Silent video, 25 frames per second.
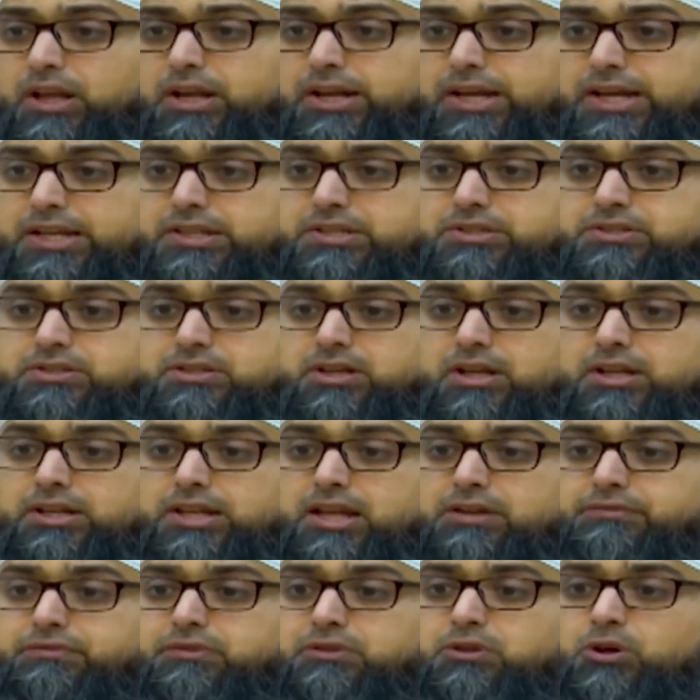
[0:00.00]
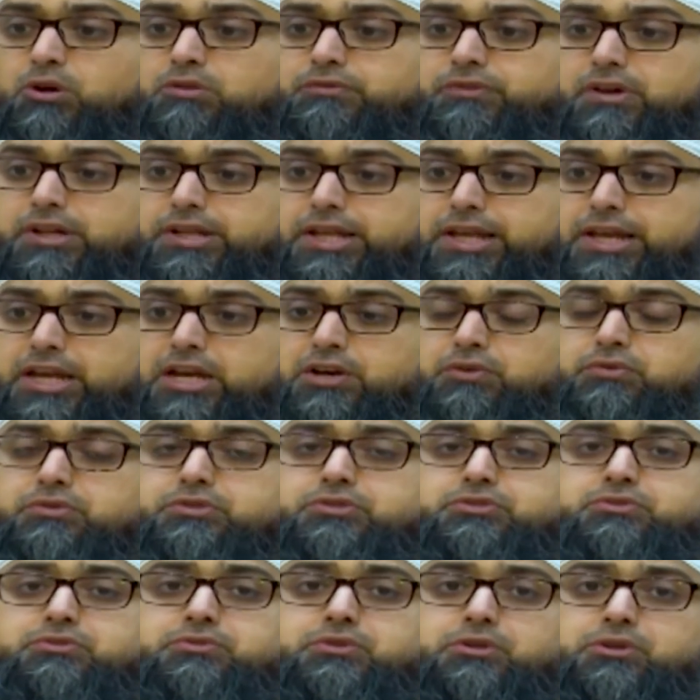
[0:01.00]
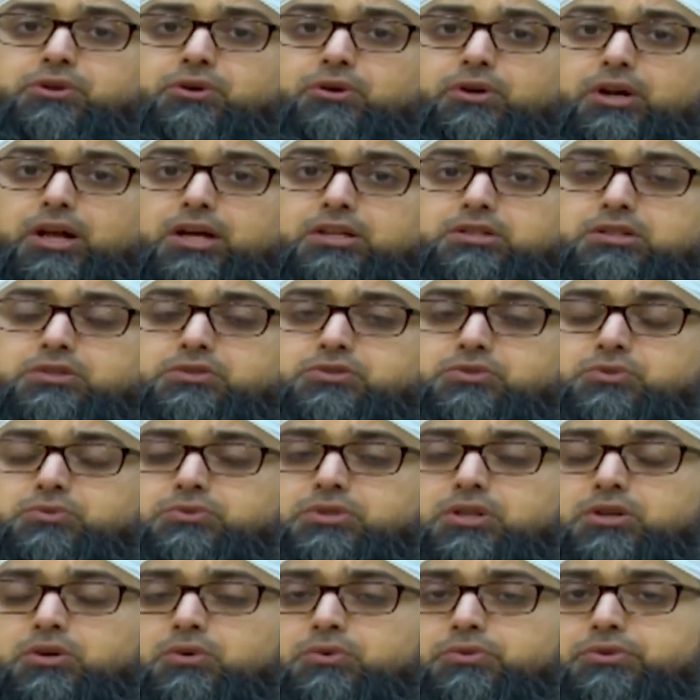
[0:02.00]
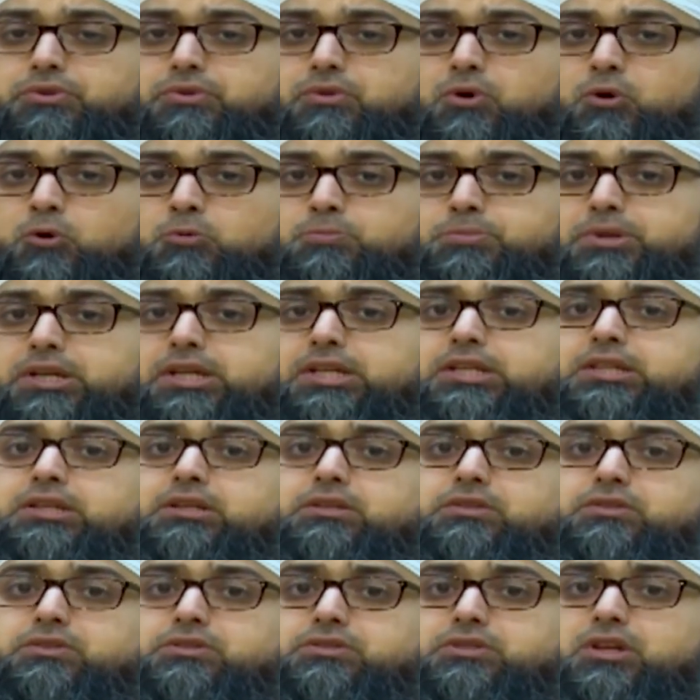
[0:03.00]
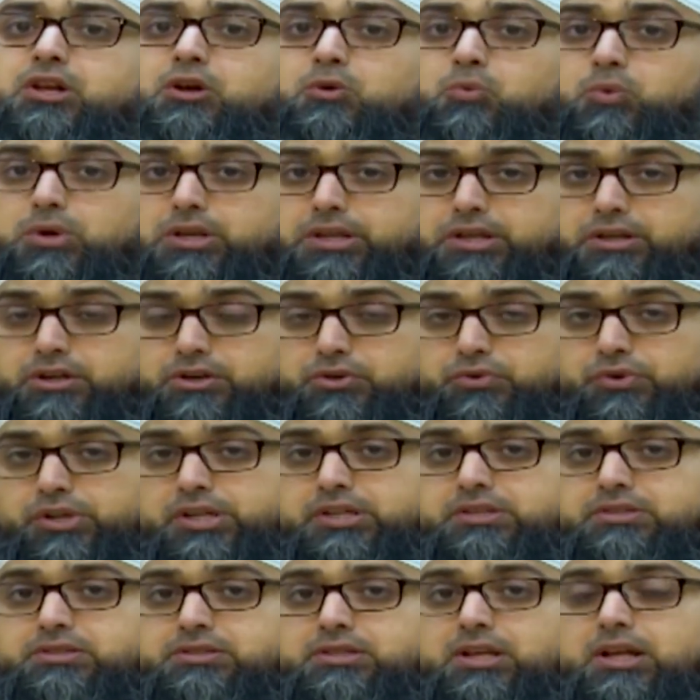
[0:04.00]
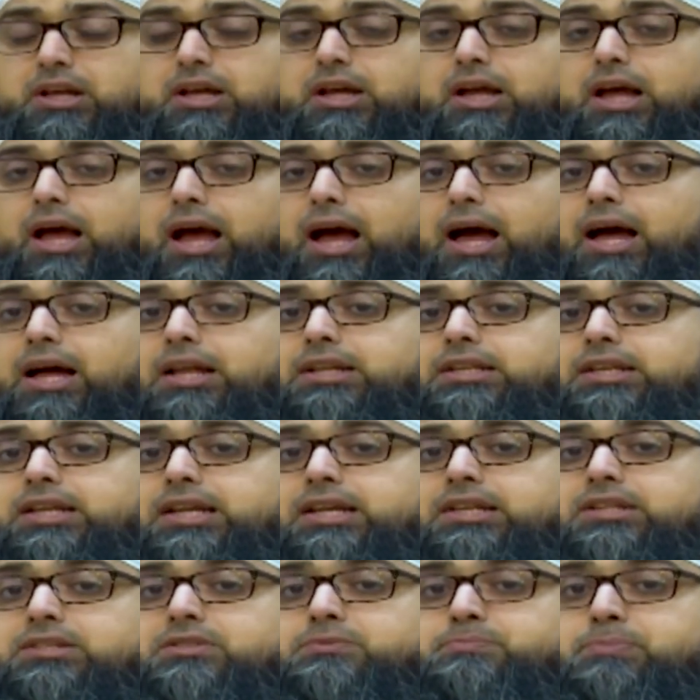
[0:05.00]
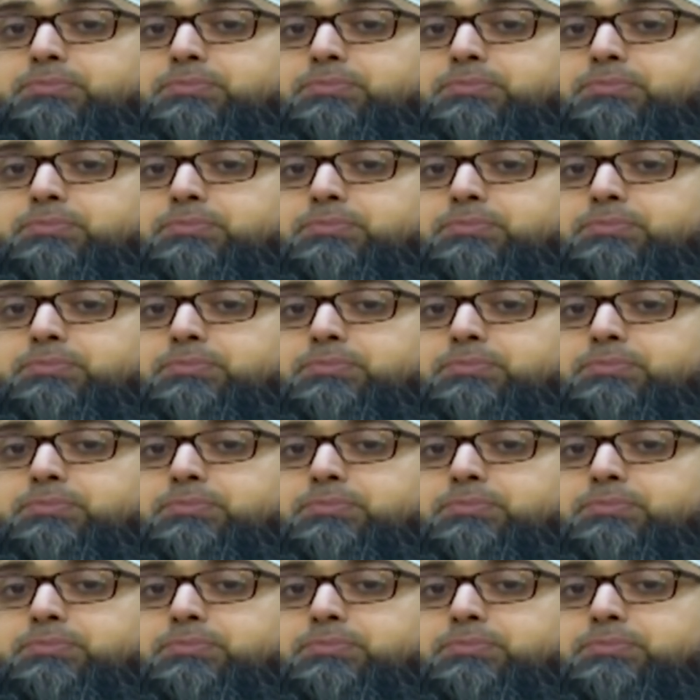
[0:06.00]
his level of adherence to the Quran and Sunnah, obedience will increase, and his